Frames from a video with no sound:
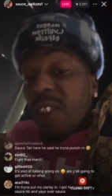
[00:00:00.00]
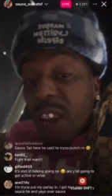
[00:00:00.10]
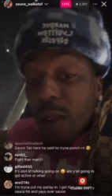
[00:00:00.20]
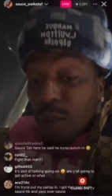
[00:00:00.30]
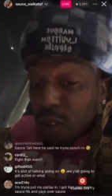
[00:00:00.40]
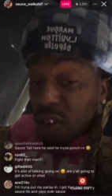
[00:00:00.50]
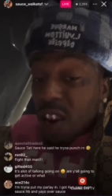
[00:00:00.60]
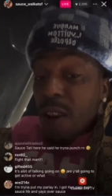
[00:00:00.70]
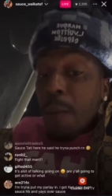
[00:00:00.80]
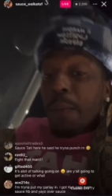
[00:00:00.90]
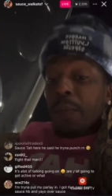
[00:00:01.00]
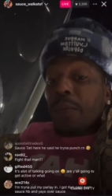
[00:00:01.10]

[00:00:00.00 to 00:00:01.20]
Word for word: Because that's what you said.